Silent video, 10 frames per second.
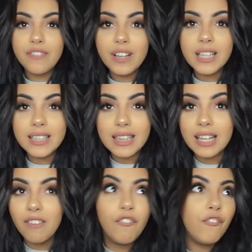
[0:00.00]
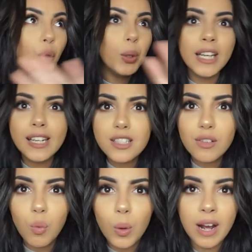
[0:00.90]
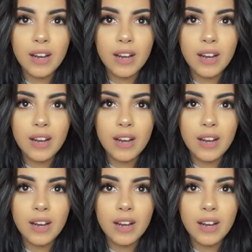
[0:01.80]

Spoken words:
It felt like 4 liters of water